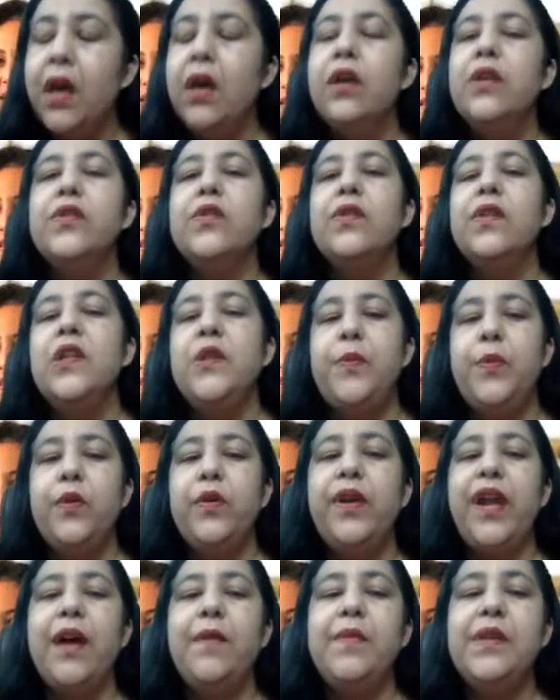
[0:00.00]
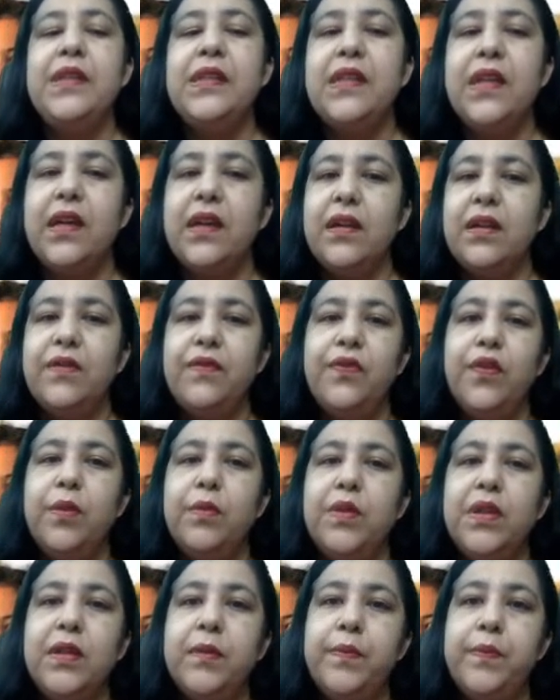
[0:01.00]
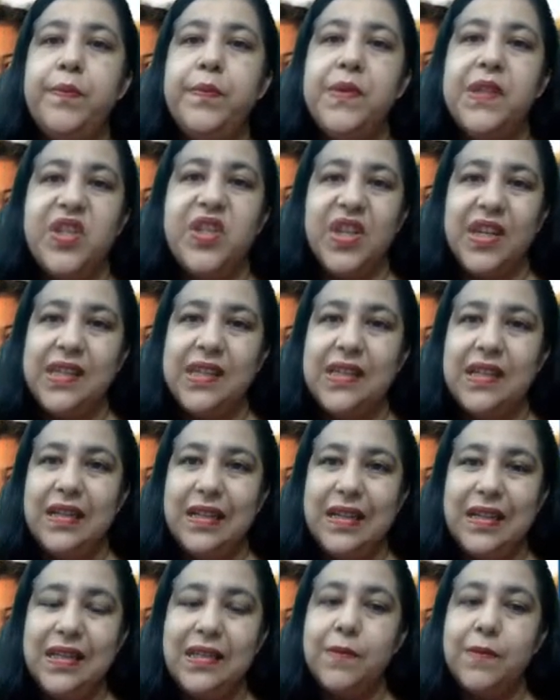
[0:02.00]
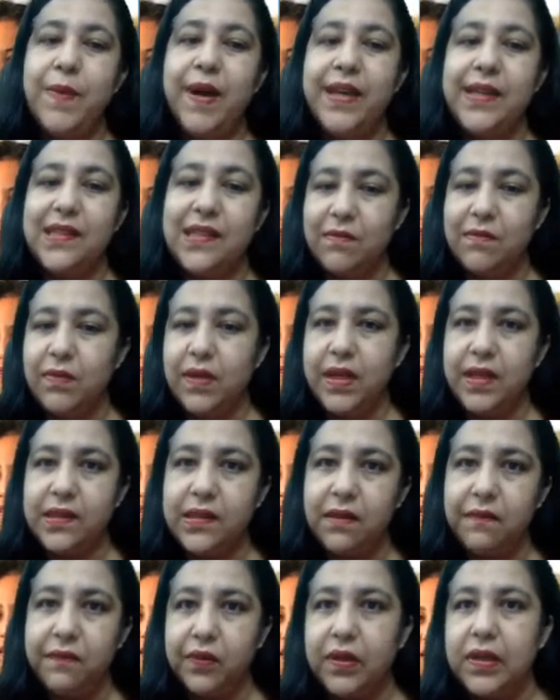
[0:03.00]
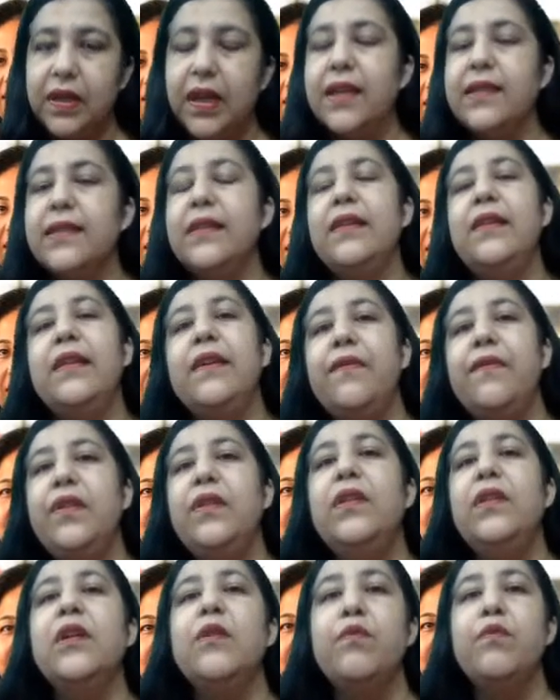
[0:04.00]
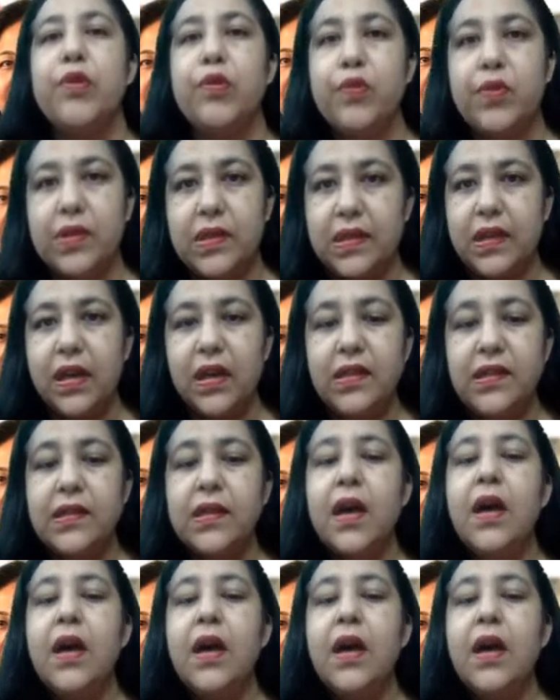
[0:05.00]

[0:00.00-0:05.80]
So this program is taken from the suggested list by CBSE for class 11th computer science,